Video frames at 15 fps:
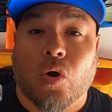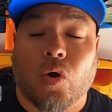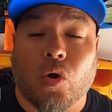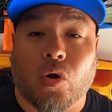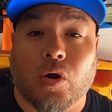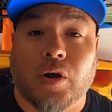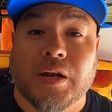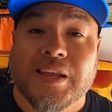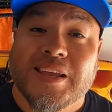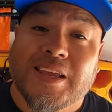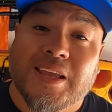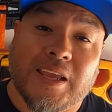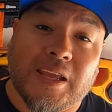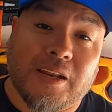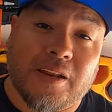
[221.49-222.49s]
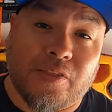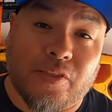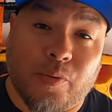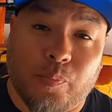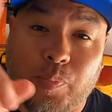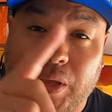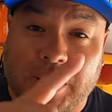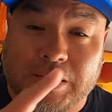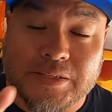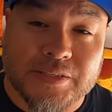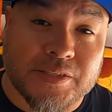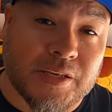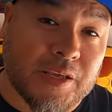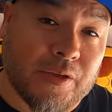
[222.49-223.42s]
or in the bends